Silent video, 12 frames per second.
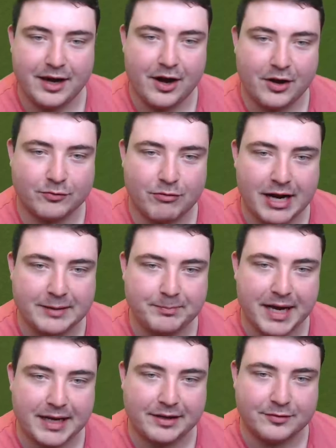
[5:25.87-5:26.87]
Our
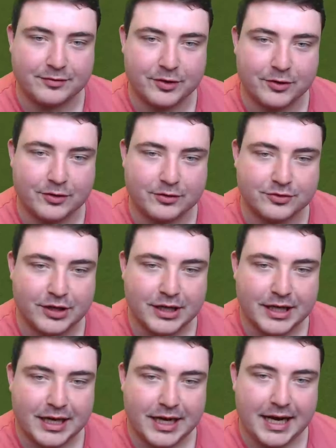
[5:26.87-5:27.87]
right-back, of course.
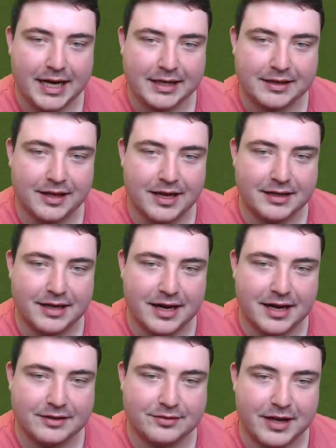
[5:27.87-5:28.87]

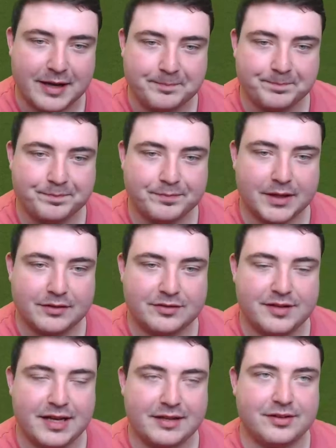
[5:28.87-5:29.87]
Kleinheisler
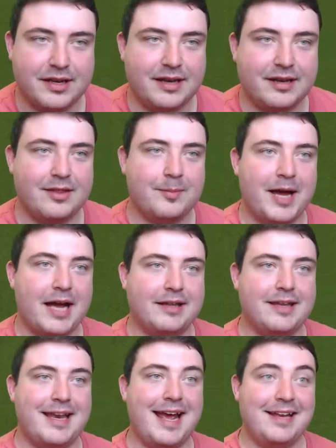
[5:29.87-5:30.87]
sticks it into the back
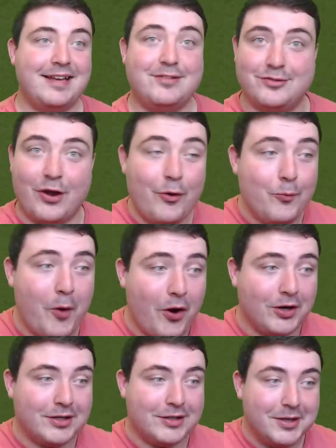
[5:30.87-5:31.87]
of the net, and it's
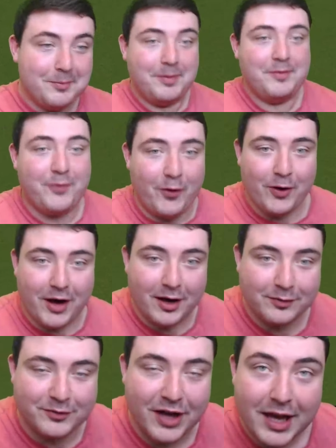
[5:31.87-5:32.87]
2-1 before
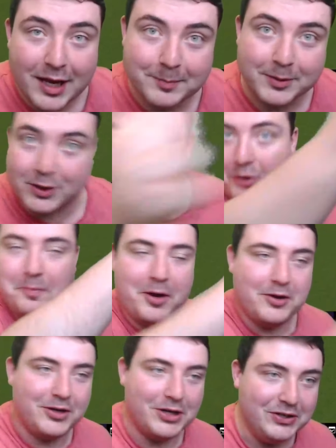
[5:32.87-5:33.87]
half-time. Come
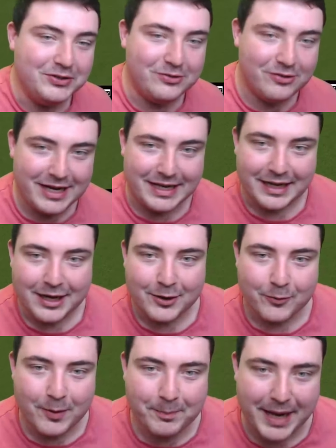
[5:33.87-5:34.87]
on, Hungary.
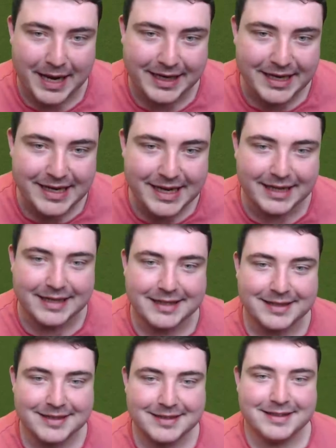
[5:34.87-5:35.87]
We're back in it.
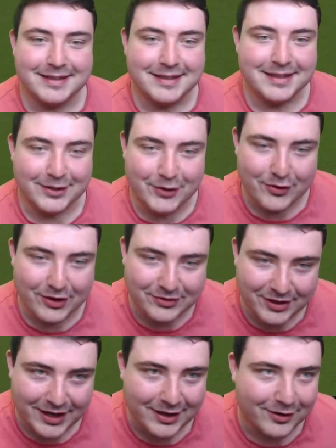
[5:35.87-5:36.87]
Another
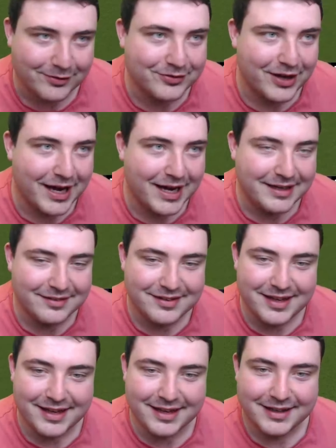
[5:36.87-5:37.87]
tight offside, is
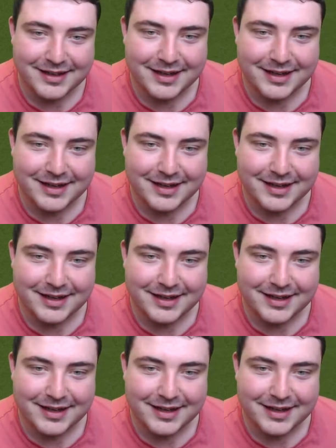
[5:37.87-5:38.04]
it?